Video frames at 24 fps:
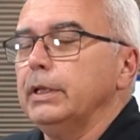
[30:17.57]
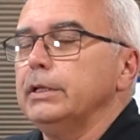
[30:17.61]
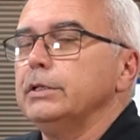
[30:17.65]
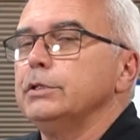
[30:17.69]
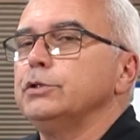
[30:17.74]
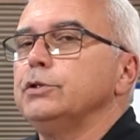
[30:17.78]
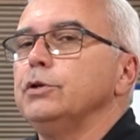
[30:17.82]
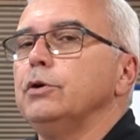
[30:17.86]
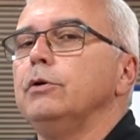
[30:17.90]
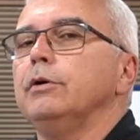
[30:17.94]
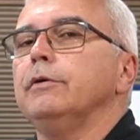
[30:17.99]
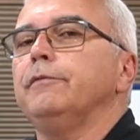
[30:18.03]

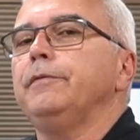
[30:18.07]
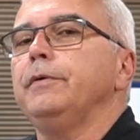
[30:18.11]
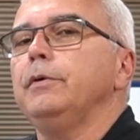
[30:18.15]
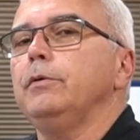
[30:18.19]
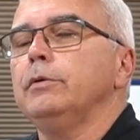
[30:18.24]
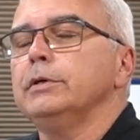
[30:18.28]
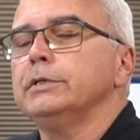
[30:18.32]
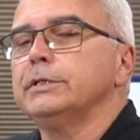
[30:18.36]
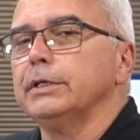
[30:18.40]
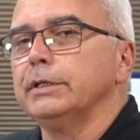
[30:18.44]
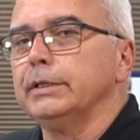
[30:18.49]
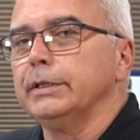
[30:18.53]
So if it
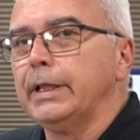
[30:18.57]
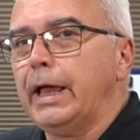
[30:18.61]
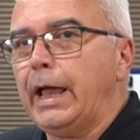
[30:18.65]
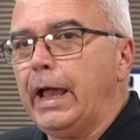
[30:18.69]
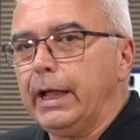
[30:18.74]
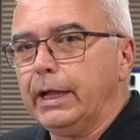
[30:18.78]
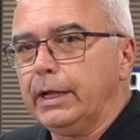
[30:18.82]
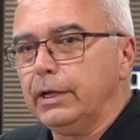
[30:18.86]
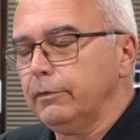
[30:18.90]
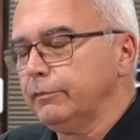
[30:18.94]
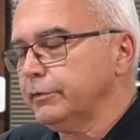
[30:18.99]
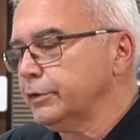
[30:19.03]
was a
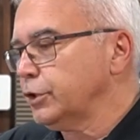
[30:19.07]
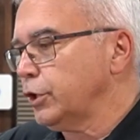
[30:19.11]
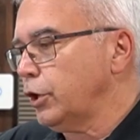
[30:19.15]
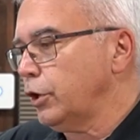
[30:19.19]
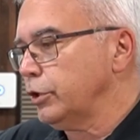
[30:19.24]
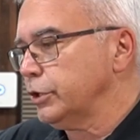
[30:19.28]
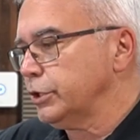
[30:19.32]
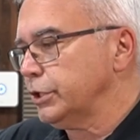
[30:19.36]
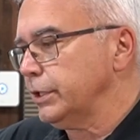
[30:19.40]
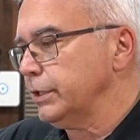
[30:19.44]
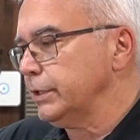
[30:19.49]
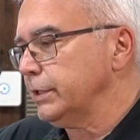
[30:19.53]
lack of
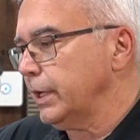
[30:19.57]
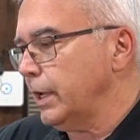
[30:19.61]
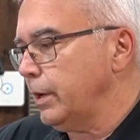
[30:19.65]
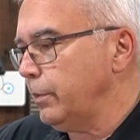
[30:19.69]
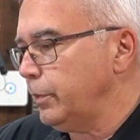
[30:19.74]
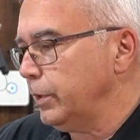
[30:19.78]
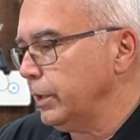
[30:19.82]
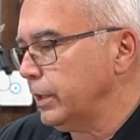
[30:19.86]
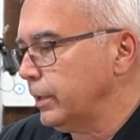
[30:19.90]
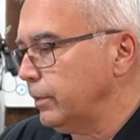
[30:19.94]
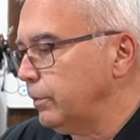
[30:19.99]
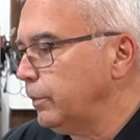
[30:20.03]
charging
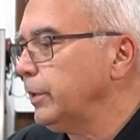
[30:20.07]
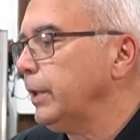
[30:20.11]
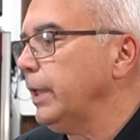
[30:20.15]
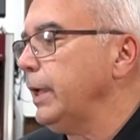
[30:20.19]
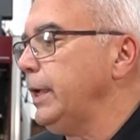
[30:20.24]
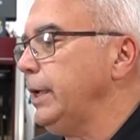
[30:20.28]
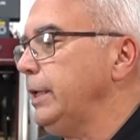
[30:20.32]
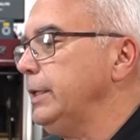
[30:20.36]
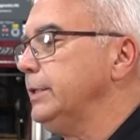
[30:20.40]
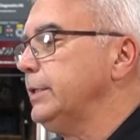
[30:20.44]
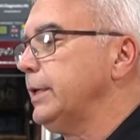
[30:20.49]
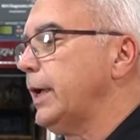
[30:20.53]
type of
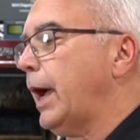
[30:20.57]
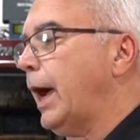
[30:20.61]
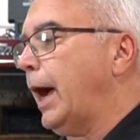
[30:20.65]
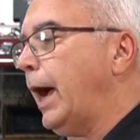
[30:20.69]
complaint,